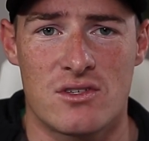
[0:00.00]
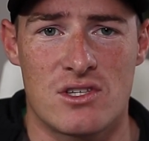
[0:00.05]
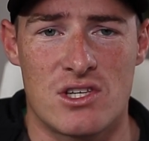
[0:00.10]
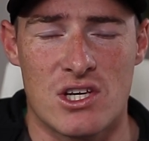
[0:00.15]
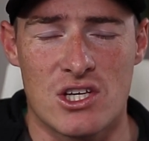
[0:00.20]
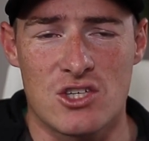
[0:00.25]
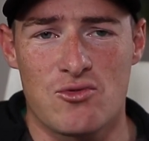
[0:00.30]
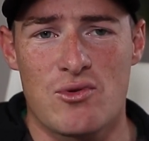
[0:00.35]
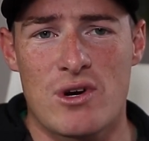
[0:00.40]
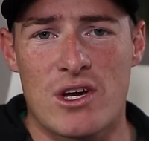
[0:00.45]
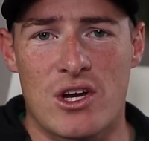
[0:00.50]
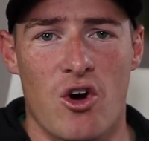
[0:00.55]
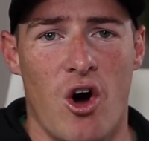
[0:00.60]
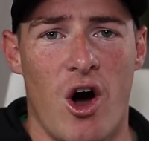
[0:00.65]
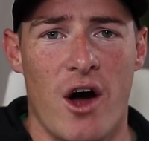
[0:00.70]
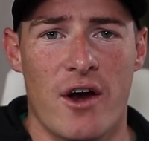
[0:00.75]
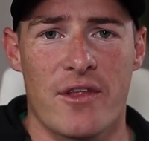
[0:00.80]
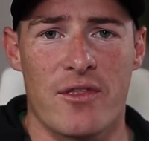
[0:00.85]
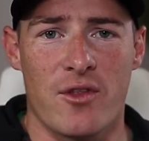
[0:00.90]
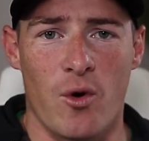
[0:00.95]

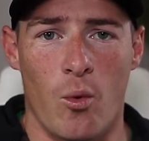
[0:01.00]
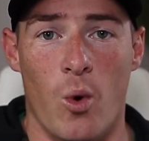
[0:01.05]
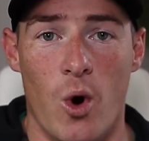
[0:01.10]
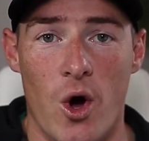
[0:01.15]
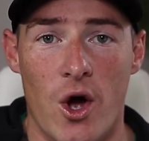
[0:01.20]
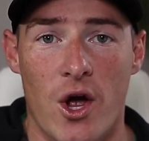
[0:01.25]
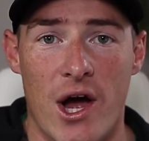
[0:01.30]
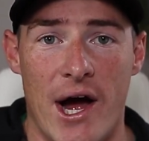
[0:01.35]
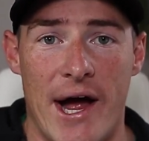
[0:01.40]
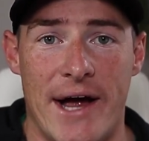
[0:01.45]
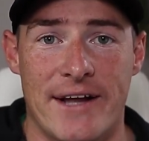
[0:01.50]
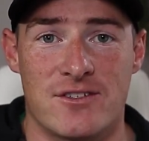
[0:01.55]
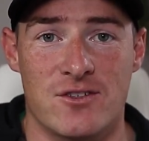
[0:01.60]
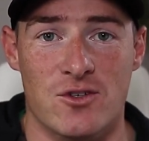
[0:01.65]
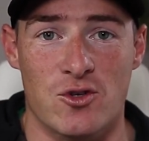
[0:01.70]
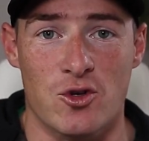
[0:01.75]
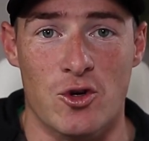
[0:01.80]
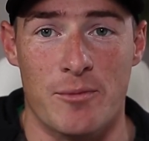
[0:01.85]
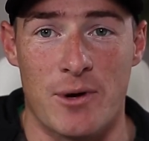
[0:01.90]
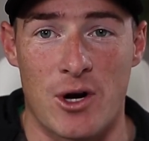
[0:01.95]
disregarding the work I had
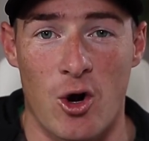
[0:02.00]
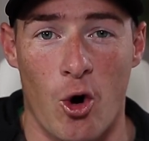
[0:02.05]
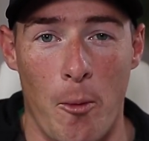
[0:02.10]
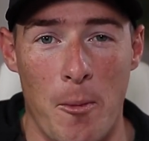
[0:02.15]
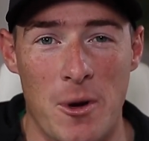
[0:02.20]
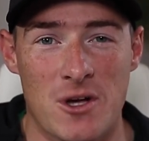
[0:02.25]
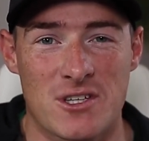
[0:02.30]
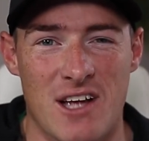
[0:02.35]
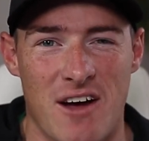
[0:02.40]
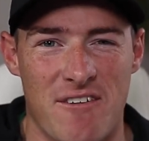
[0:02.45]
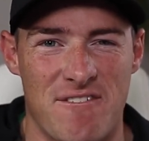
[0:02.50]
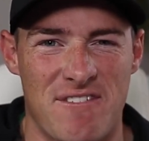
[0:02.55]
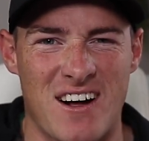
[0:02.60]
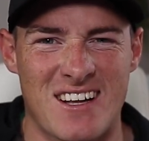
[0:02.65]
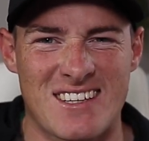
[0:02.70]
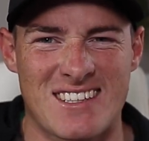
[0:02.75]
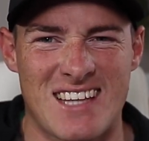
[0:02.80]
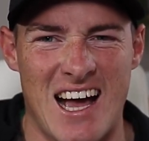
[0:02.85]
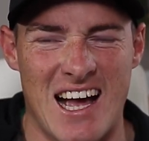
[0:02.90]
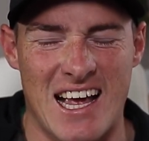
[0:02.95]
to do, but almost I
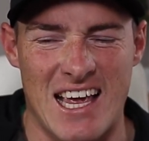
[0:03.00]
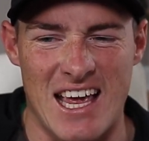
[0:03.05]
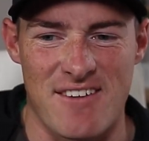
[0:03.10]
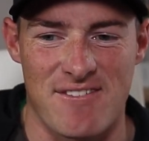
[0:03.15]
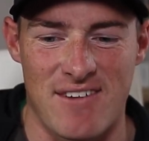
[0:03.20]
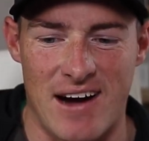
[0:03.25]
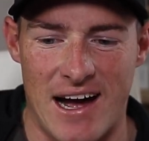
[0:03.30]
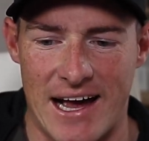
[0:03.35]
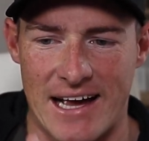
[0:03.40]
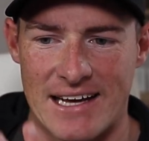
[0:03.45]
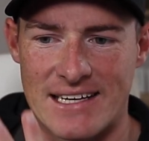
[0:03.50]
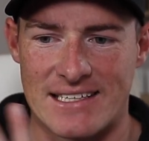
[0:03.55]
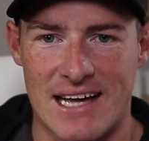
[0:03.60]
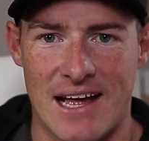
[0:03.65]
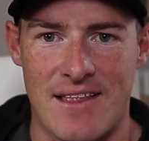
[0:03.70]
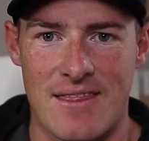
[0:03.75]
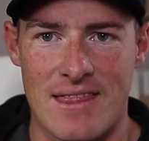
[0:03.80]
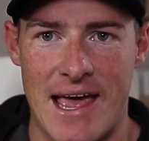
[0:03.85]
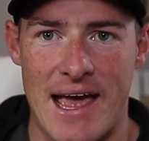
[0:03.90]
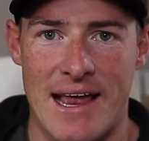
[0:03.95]
felt like if I had
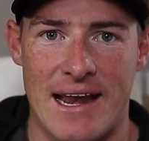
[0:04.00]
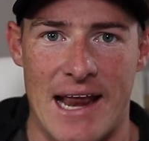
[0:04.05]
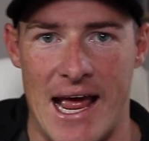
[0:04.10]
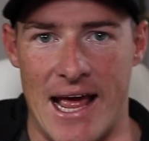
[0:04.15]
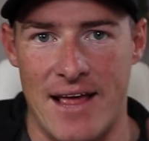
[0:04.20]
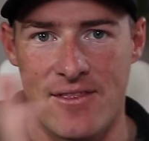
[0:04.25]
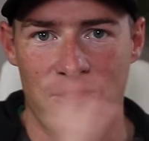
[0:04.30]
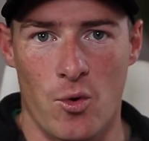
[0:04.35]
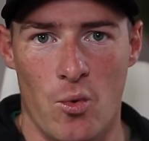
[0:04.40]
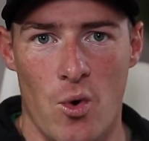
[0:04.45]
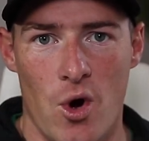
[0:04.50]
done that and the